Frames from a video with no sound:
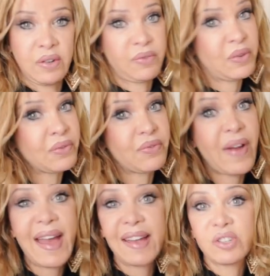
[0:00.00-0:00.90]
fruit and
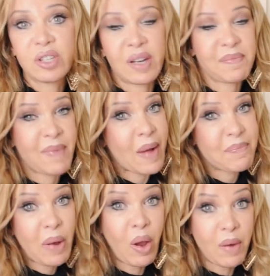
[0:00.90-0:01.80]
veg and a
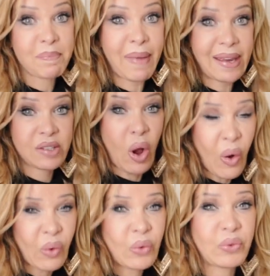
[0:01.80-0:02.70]
plant-based
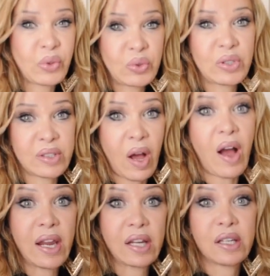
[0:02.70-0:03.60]
whole foods
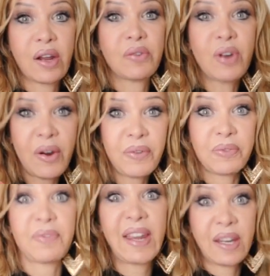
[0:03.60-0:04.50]
diet, you know, no
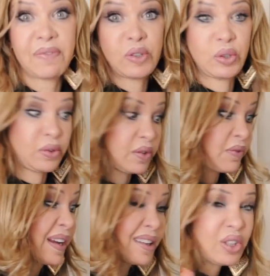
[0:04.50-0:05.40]
fake foods,
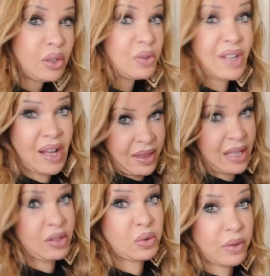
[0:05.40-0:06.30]
fake news,
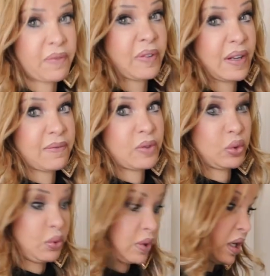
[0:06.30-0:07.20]
there's also fake food.